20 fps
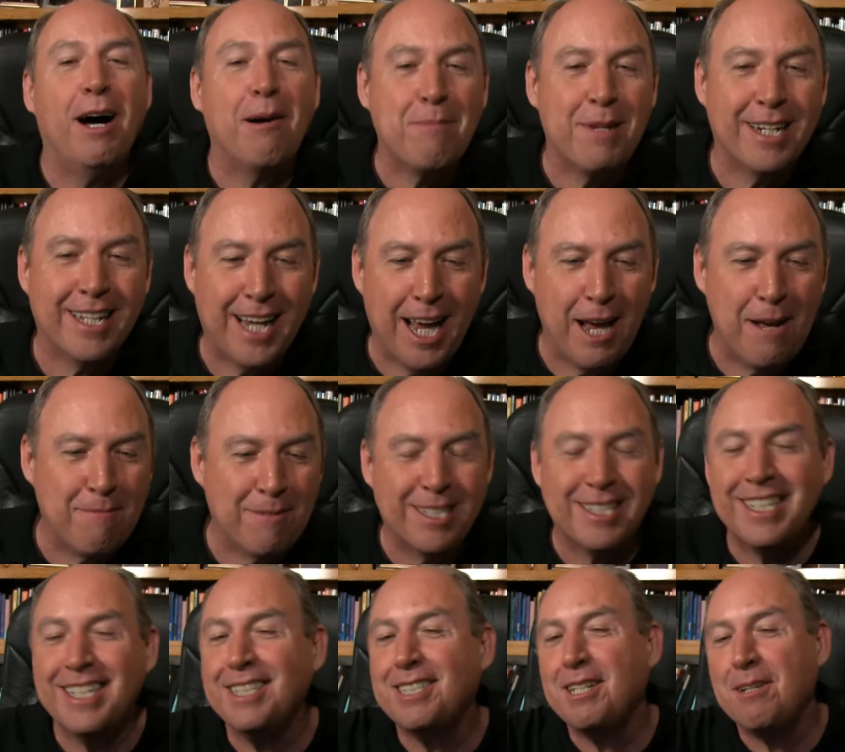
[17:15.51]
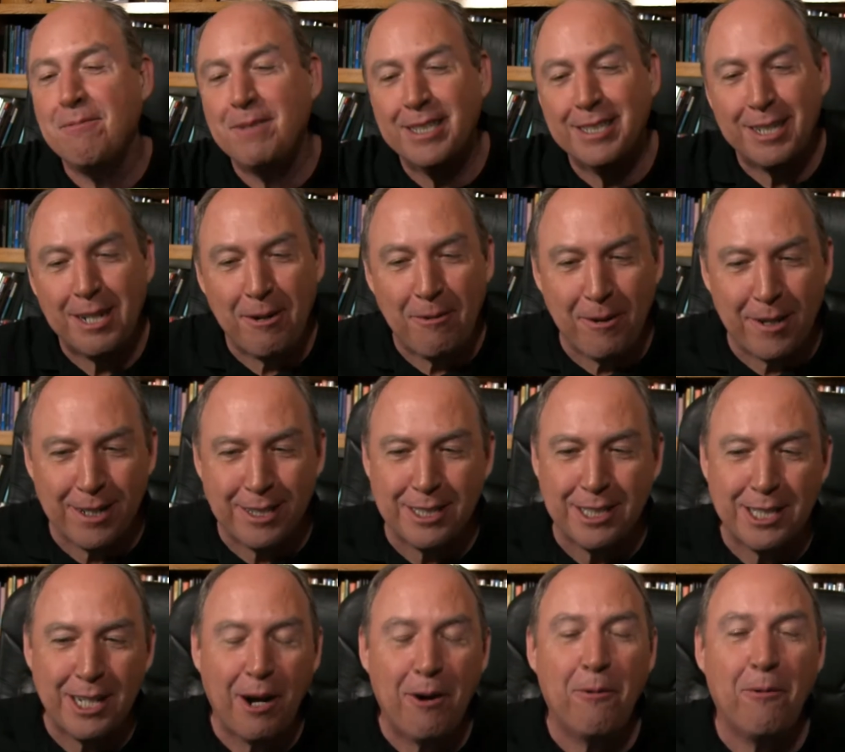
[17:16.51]
I'm going to game the system and it's going to work
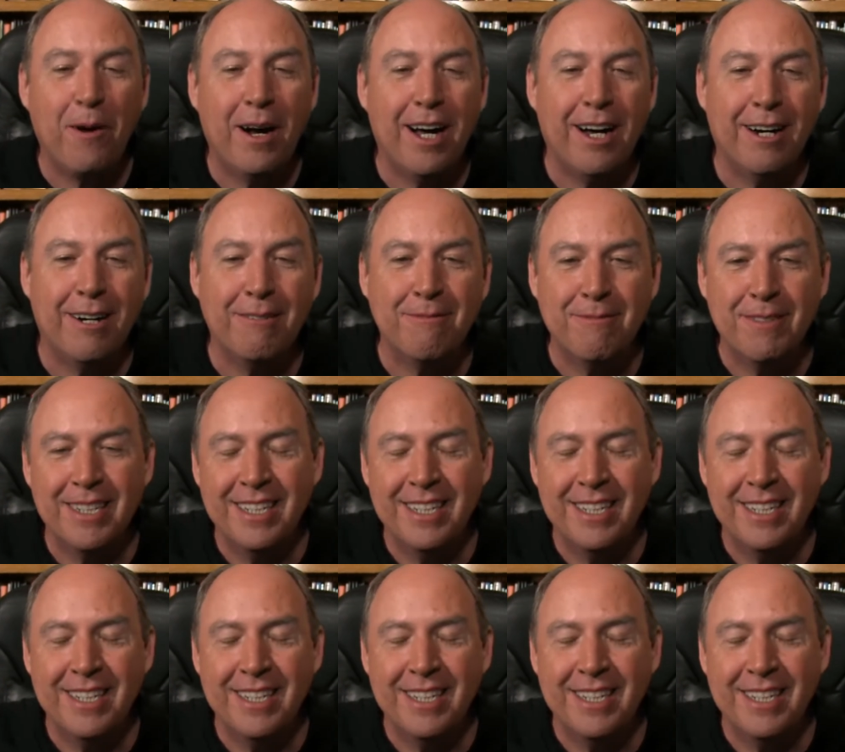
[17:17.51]
so well.